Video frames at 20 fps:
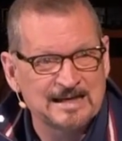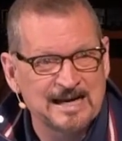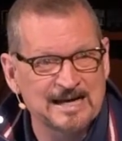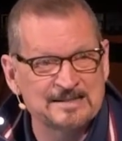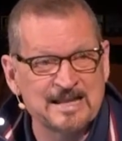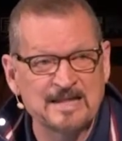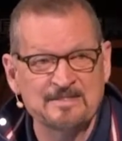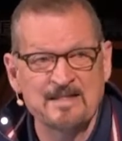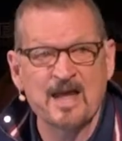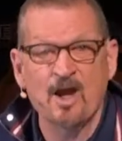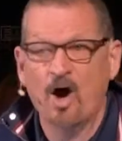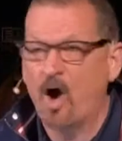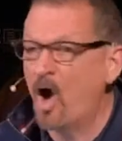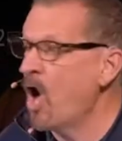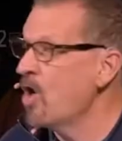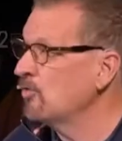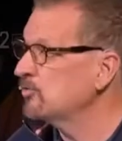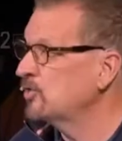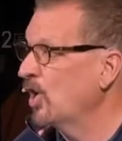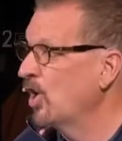And then they
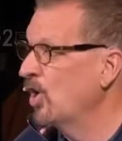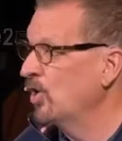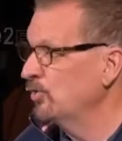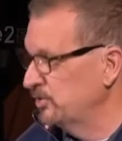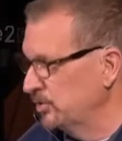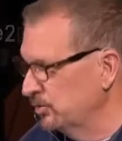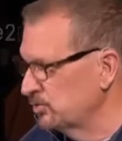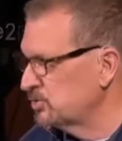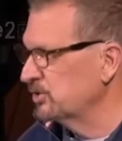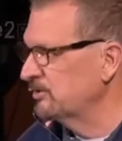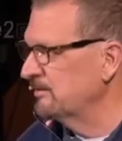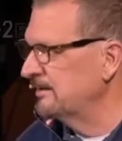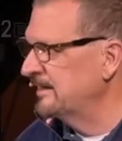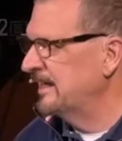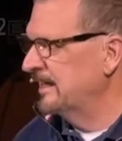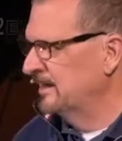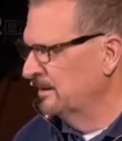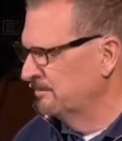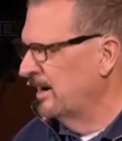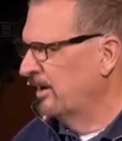all go,
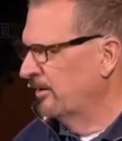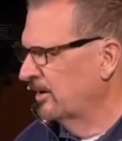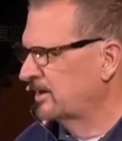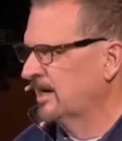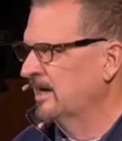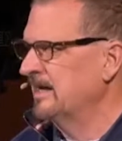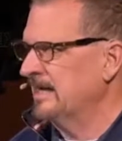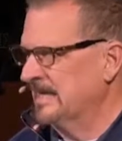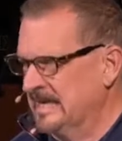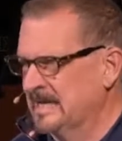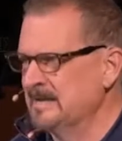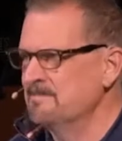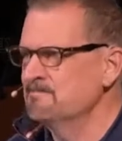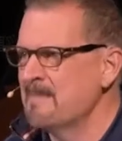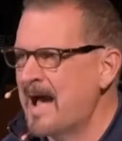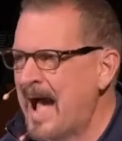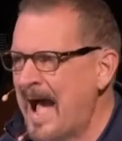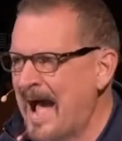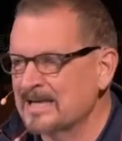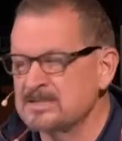usually in America, in
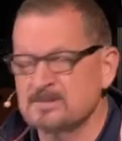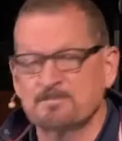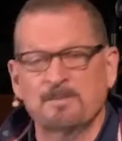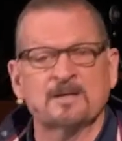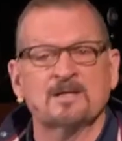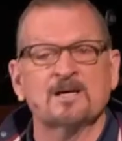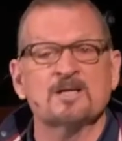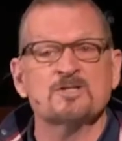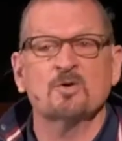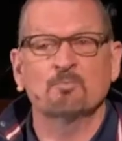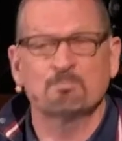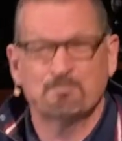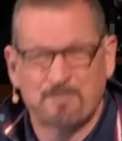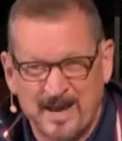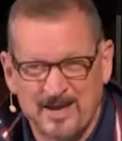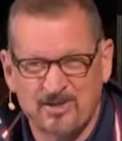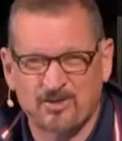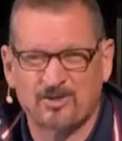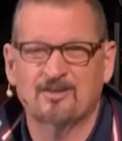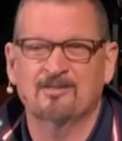mass, because
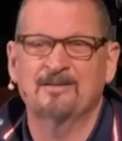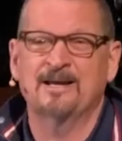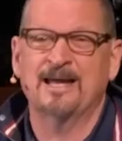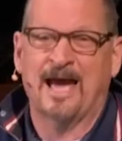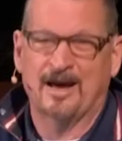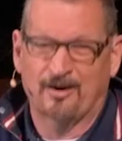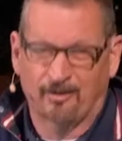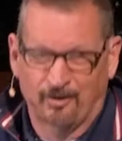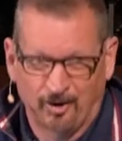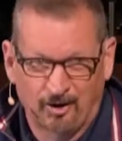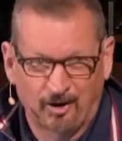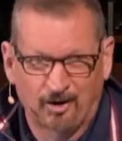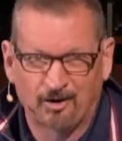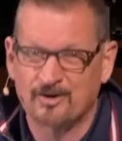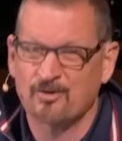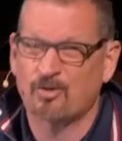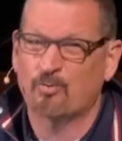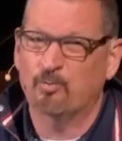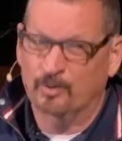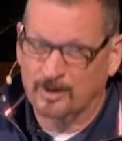basically at our
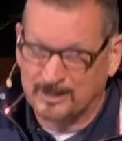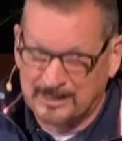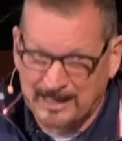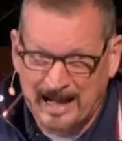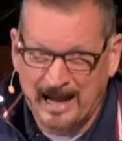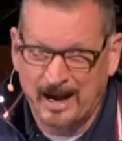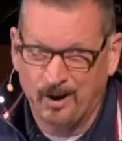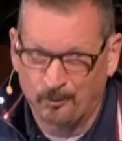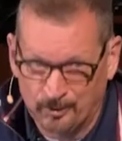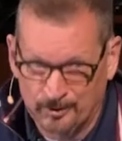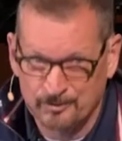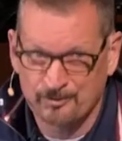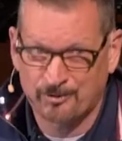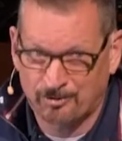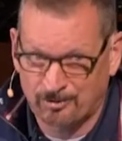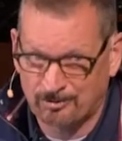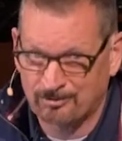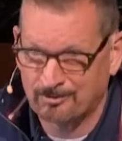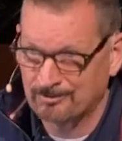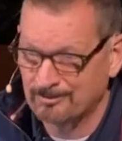hearts we're
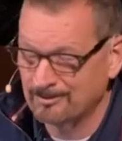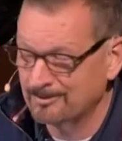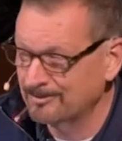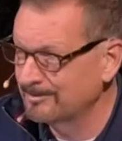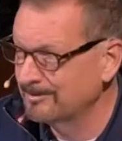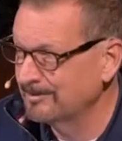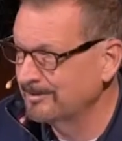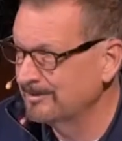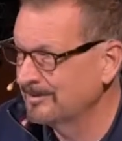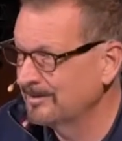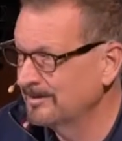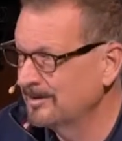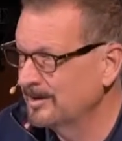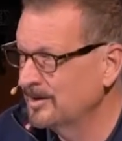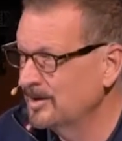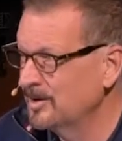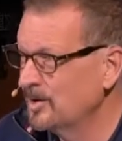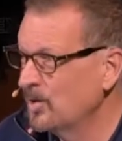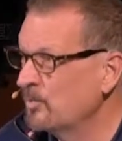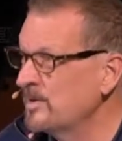cowards.
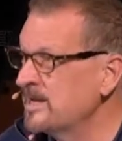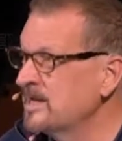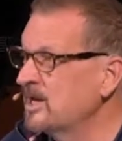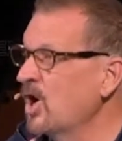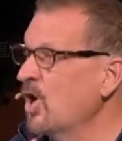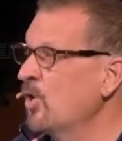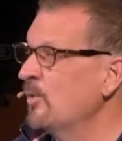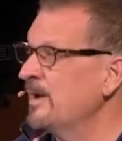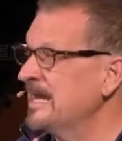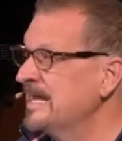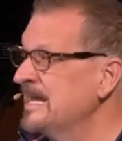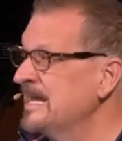We go